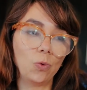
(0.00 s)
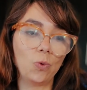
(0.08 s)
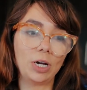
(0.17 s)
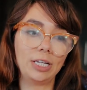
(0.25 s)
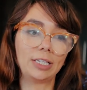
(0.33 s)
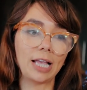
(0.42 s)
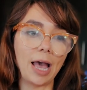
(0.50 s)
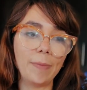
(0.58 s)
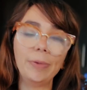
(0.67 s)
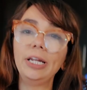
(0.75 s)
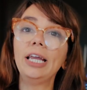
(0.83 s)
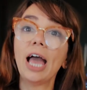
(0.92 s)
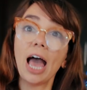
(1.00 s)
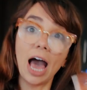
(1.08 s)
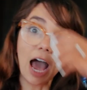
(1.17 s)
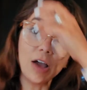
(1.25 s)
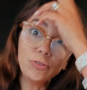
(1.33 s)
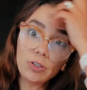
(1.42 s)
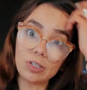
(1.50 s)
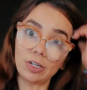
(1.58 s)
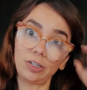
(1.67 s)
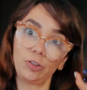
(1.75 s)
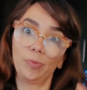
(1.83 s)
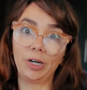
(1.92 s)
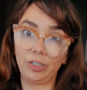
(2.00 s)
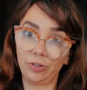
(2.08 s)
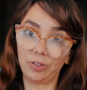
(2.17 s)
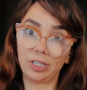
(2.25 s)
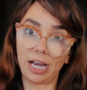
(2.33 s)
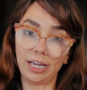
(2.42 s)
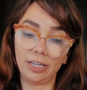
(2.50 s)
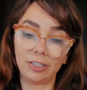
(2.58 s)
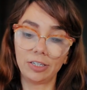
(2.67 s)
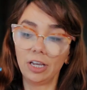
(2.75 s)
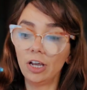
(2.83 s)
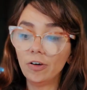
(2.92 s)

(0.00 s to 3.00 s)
what is happening, I would start by your diet.